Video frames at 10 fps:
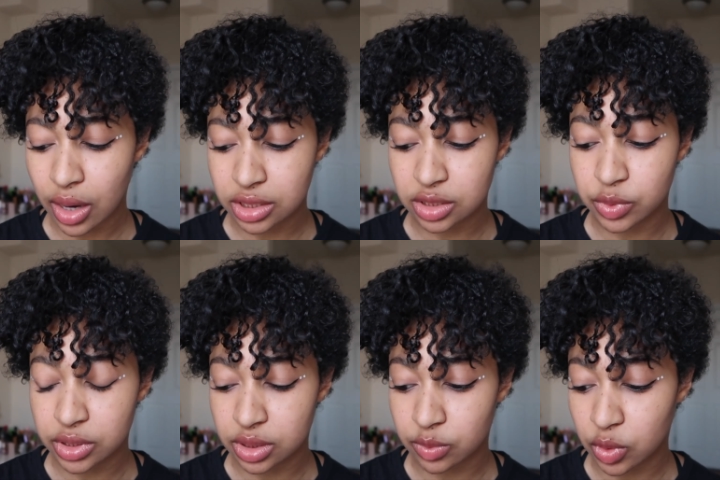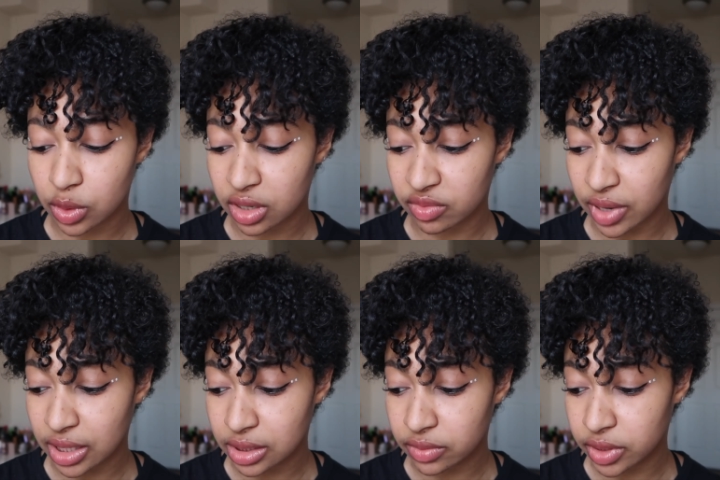I just put some more of
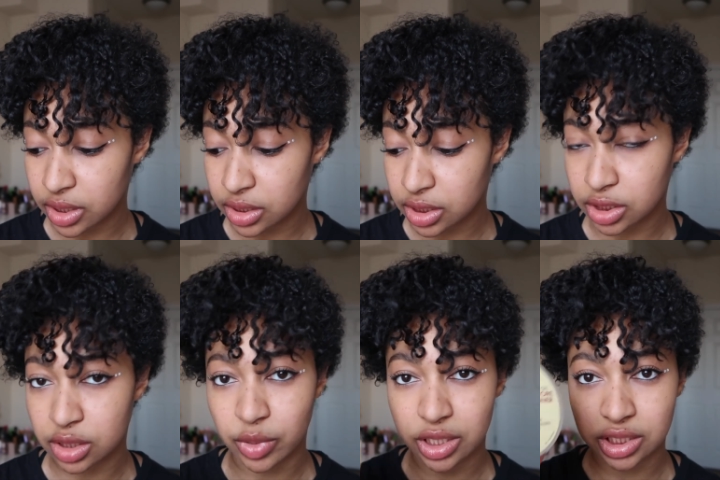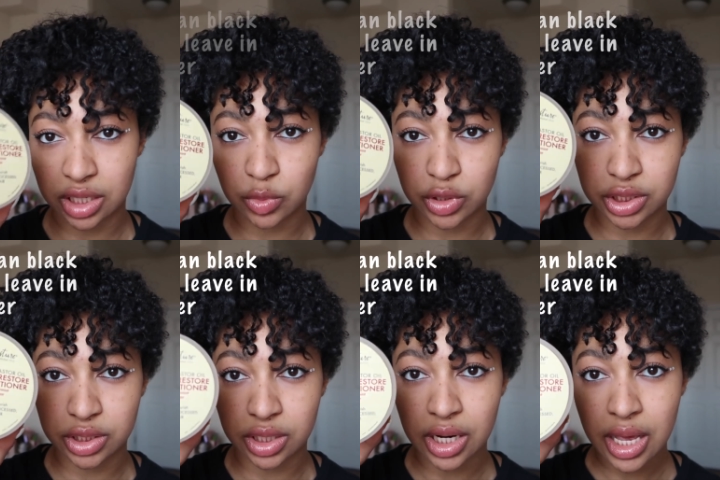my leave-in conditioner by Shea
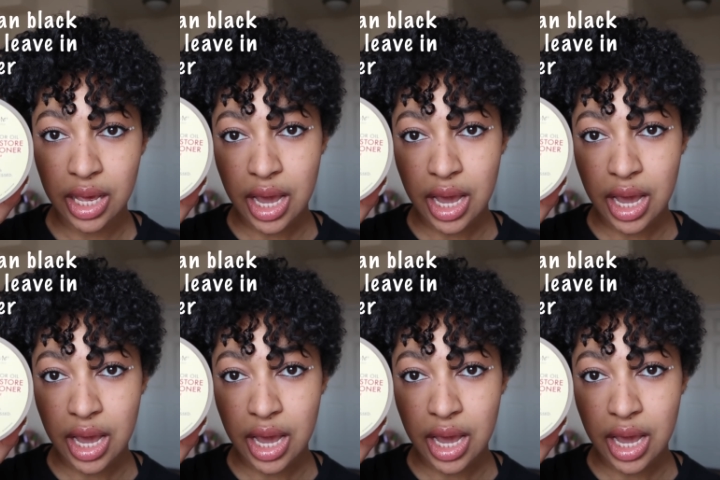Moisture,